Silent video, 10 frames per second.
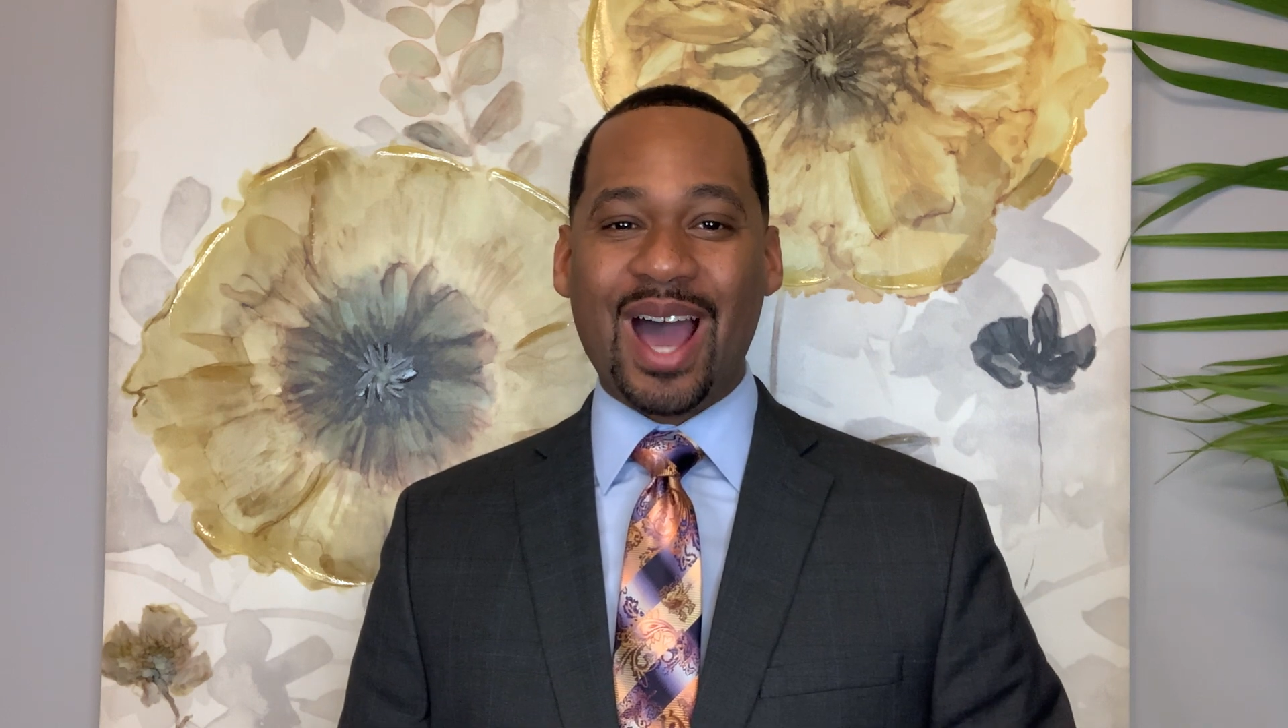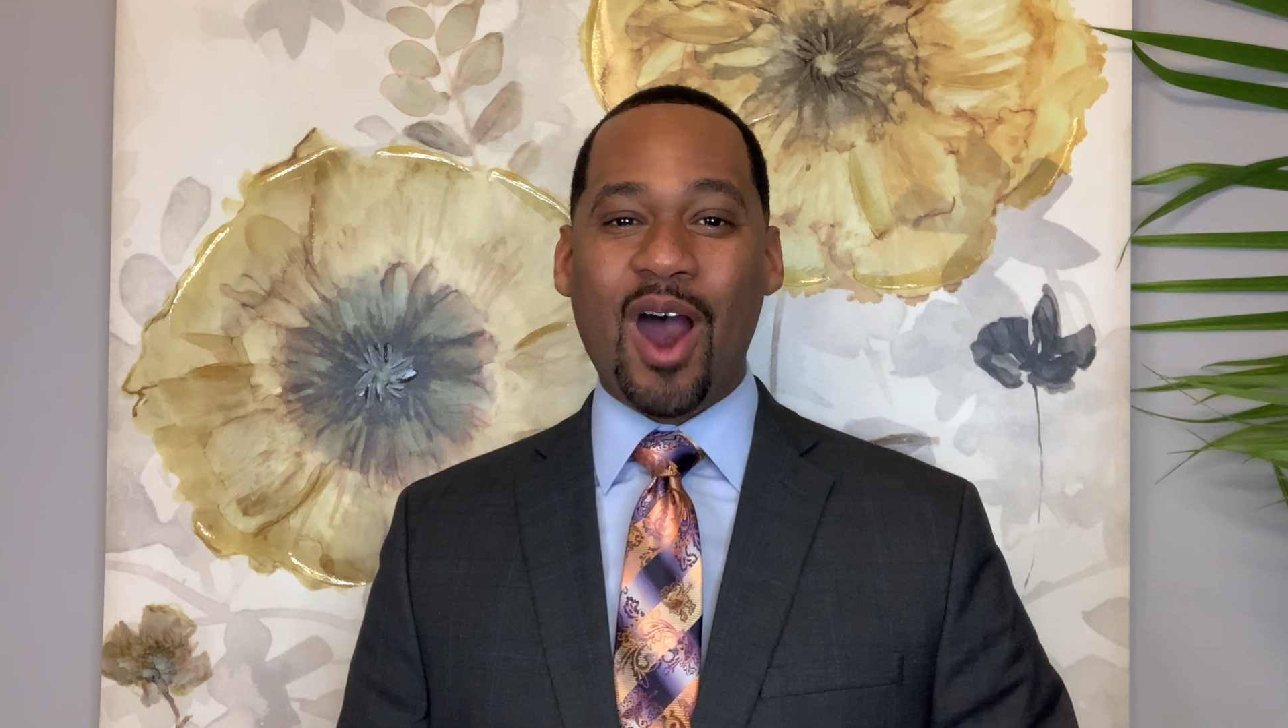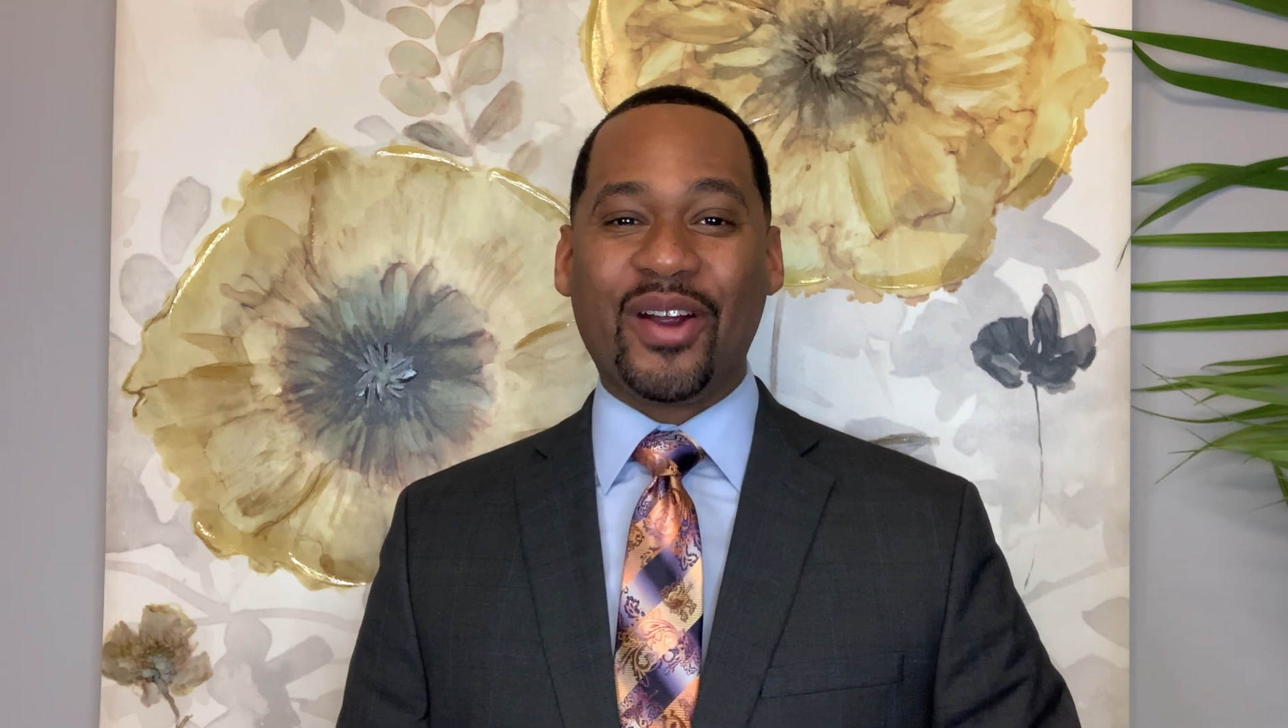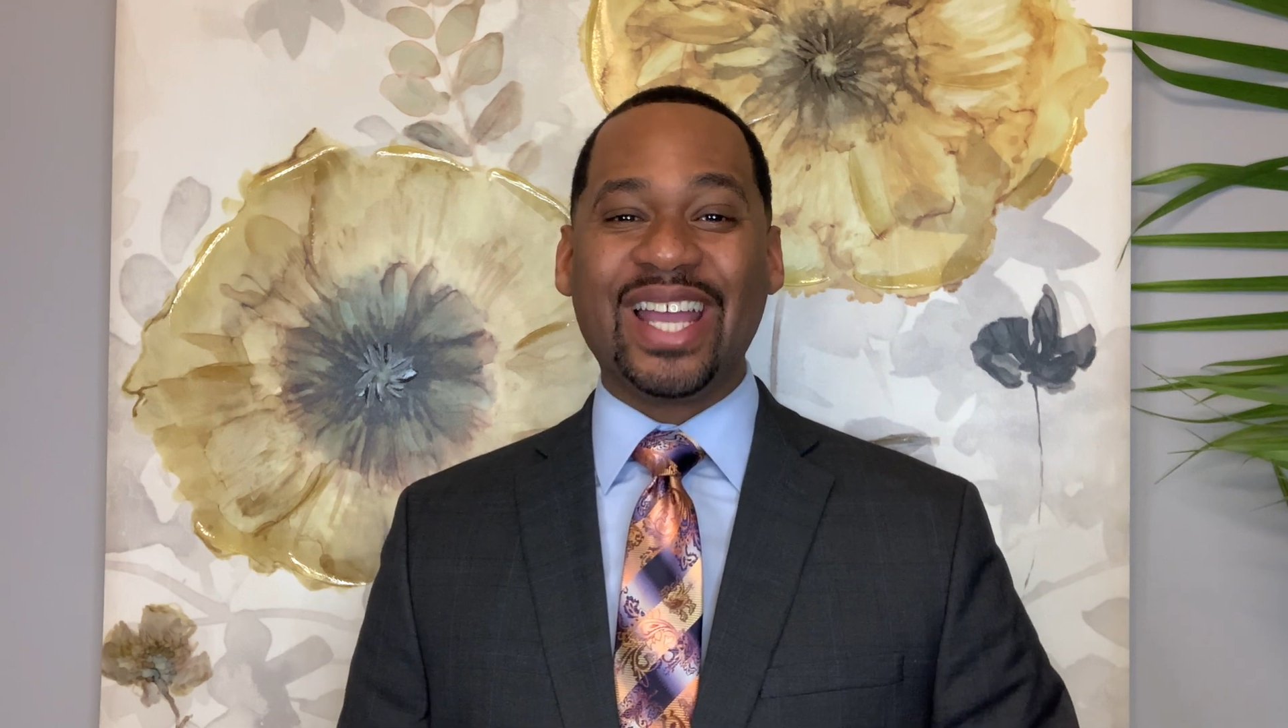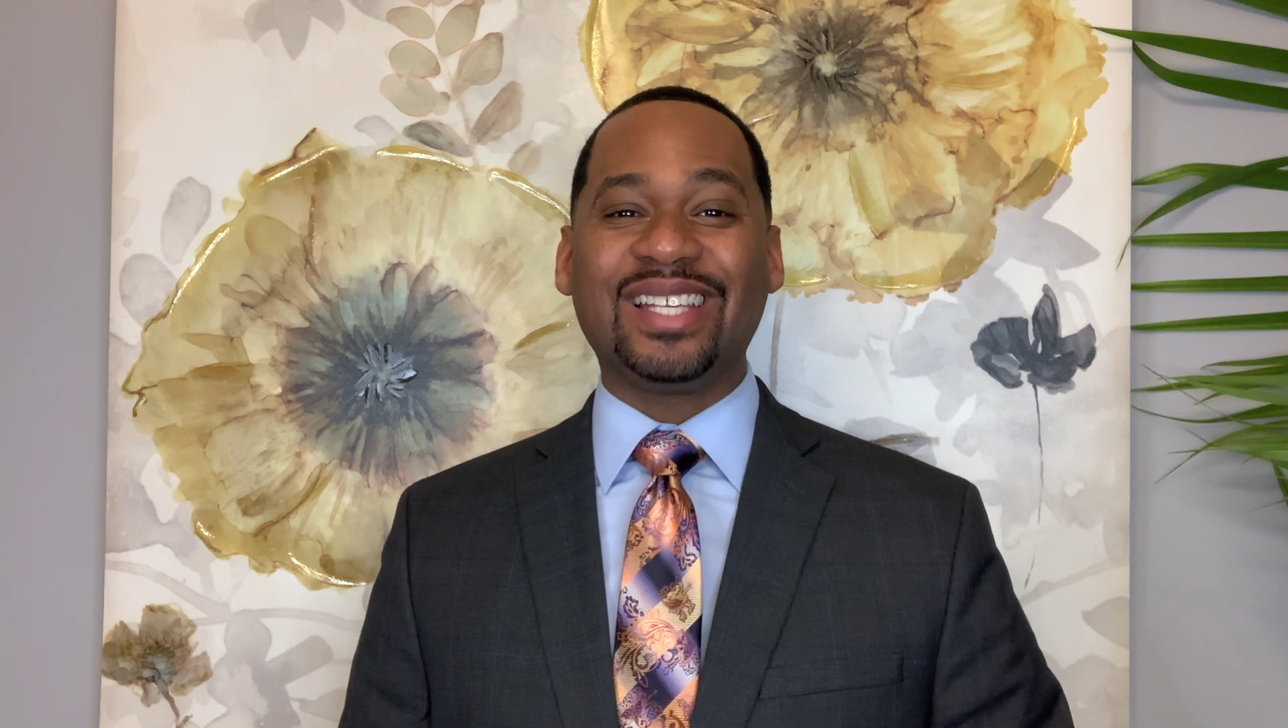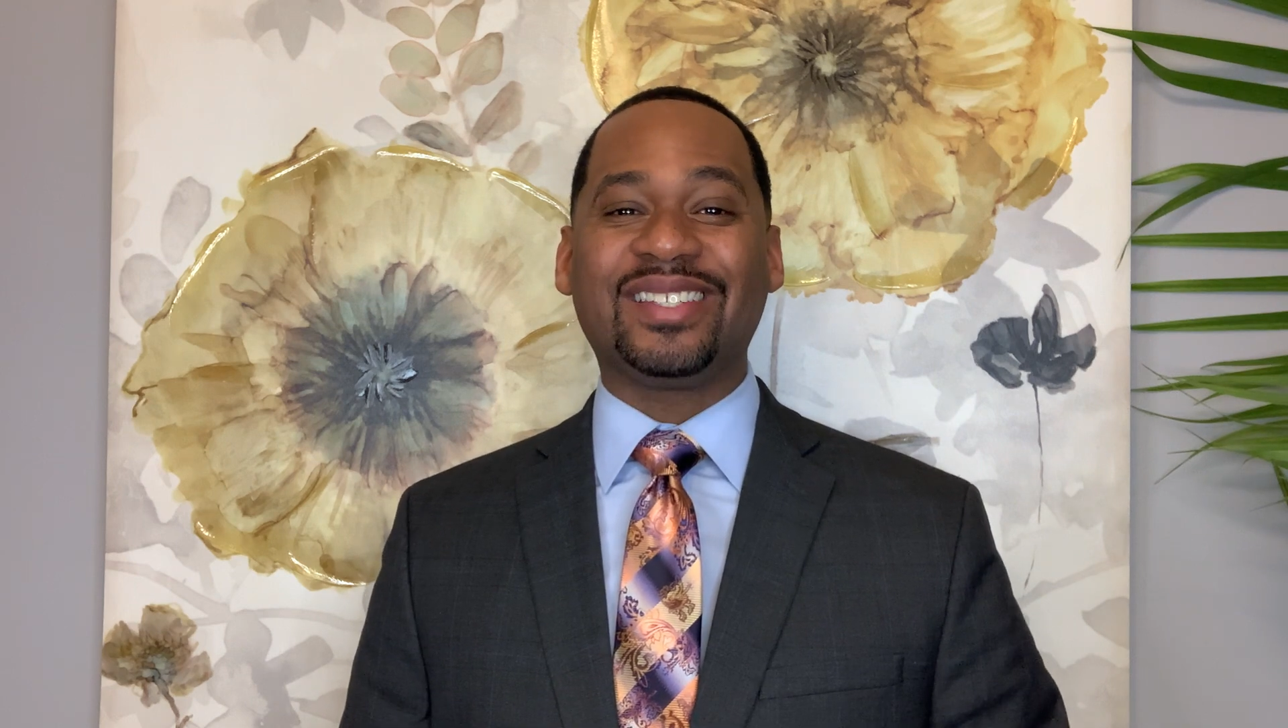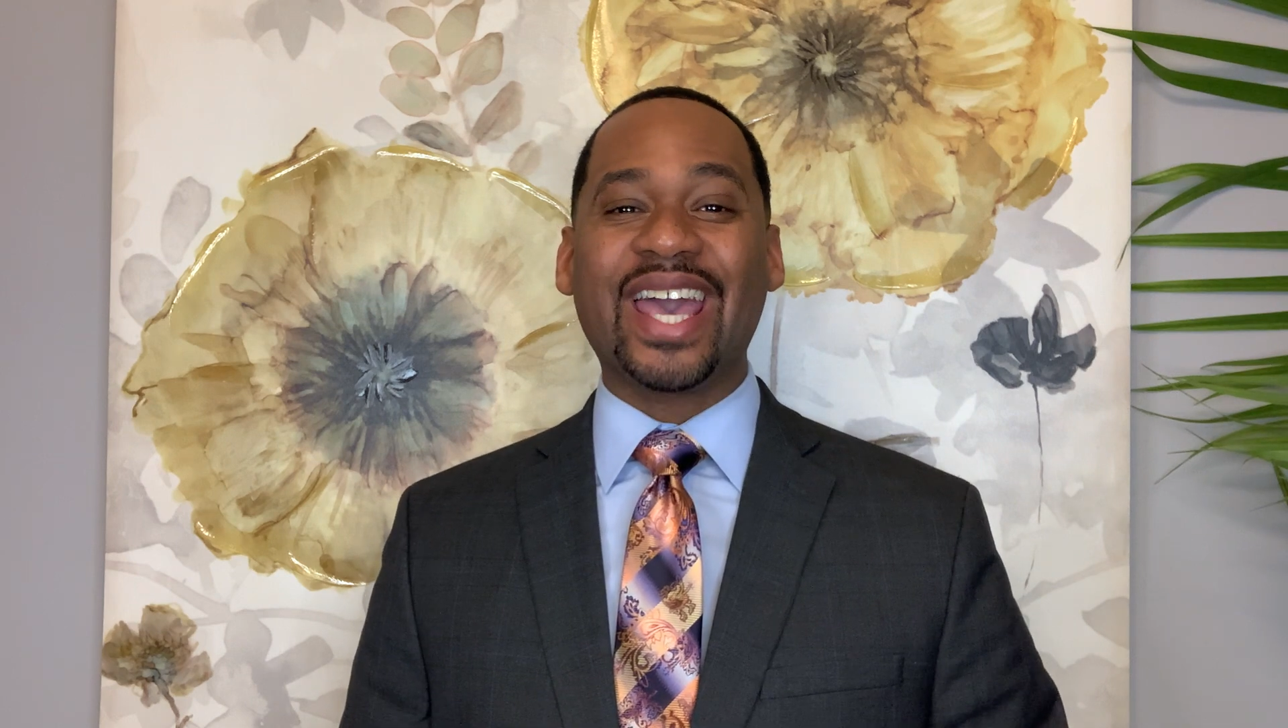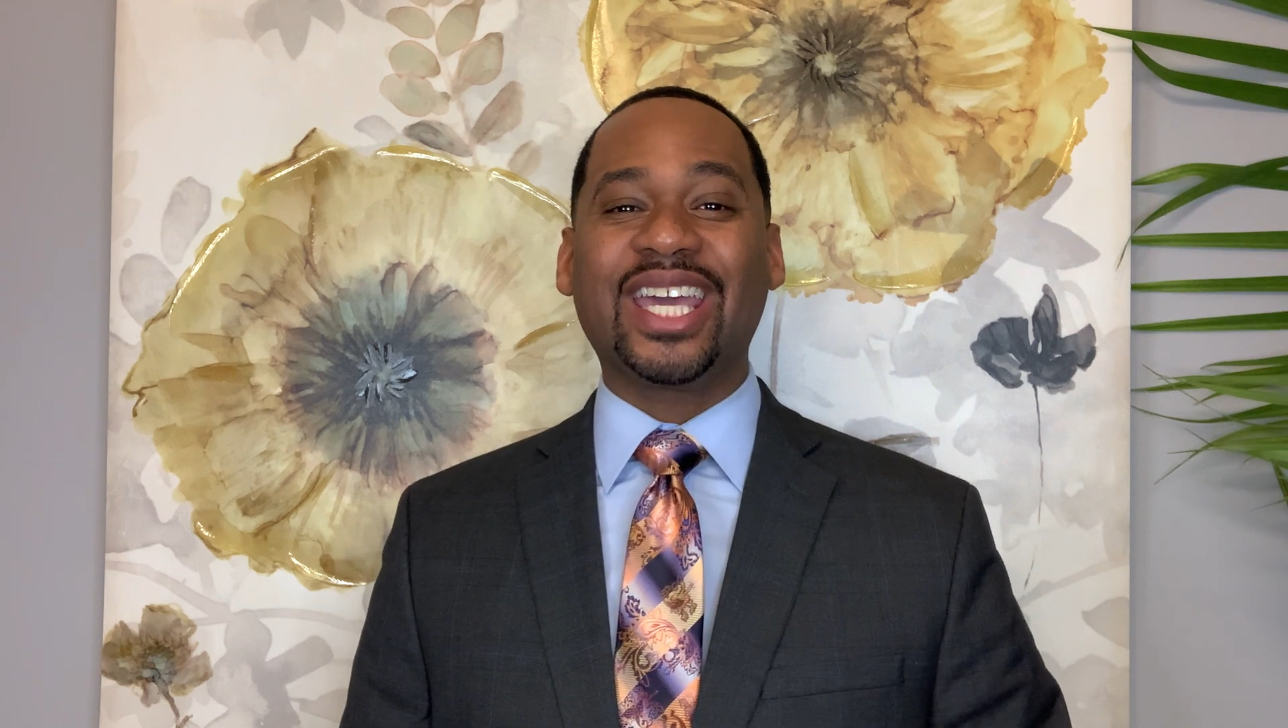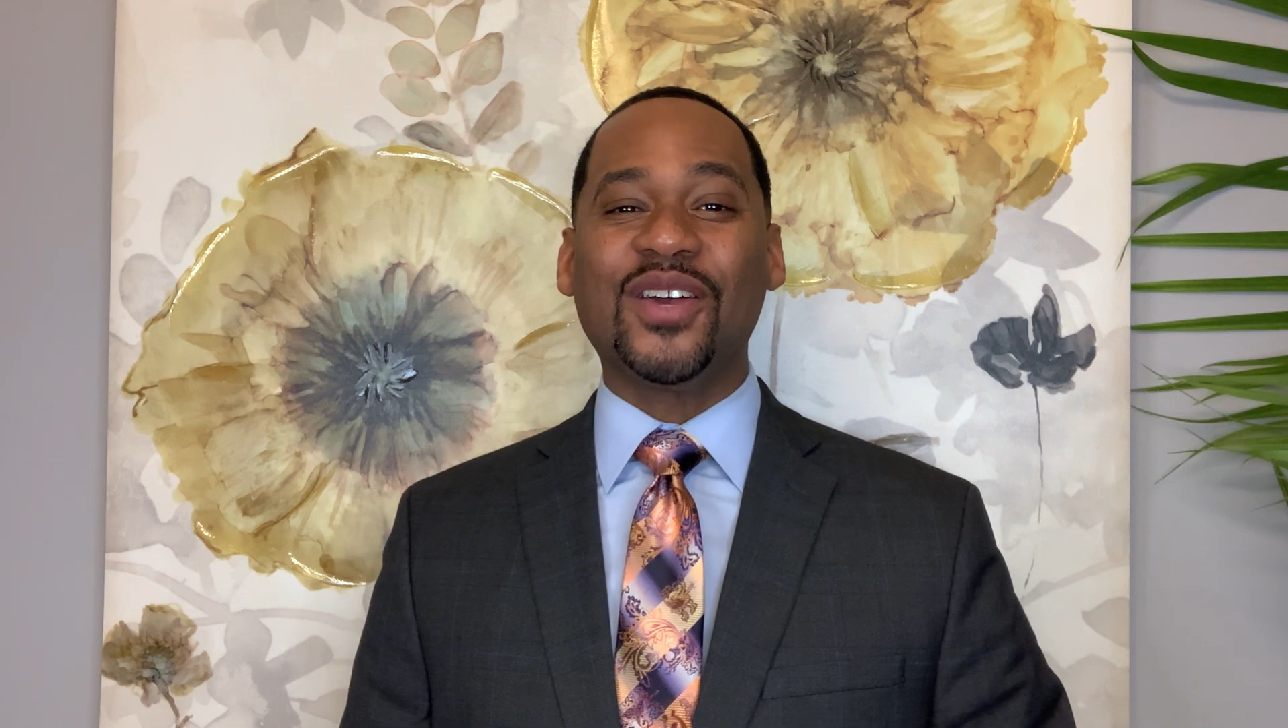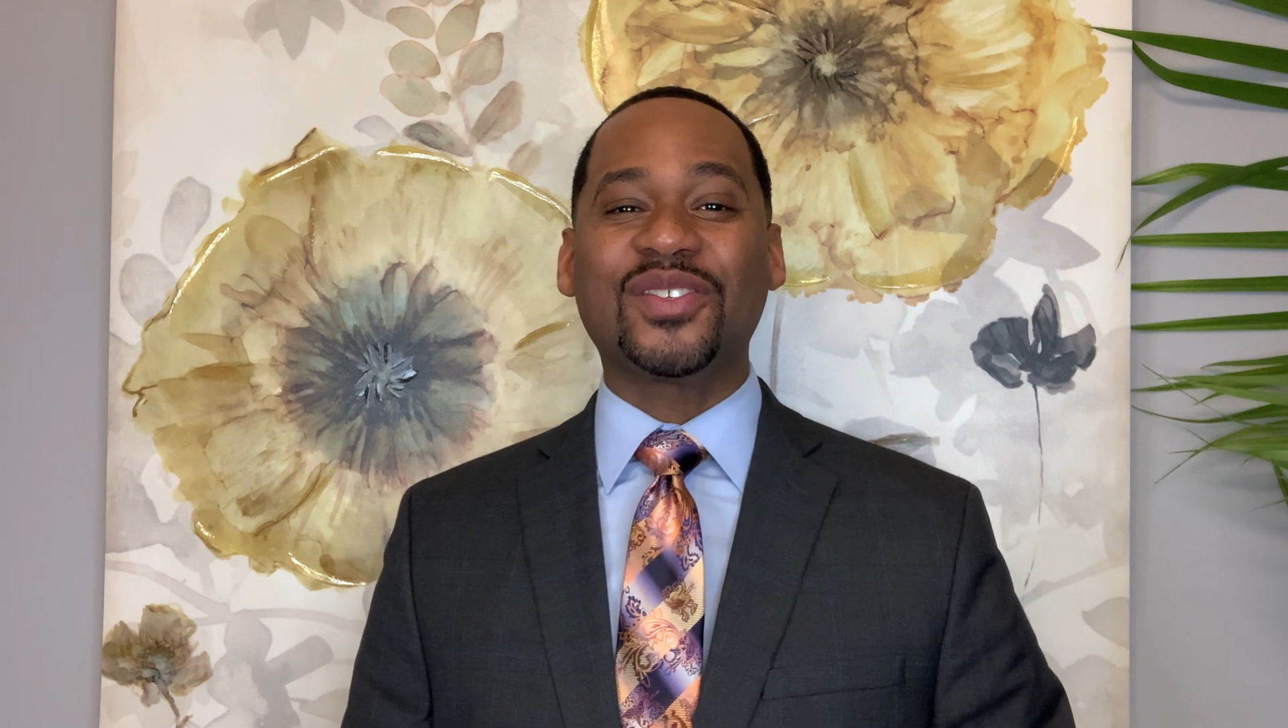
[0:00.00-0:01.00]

our executive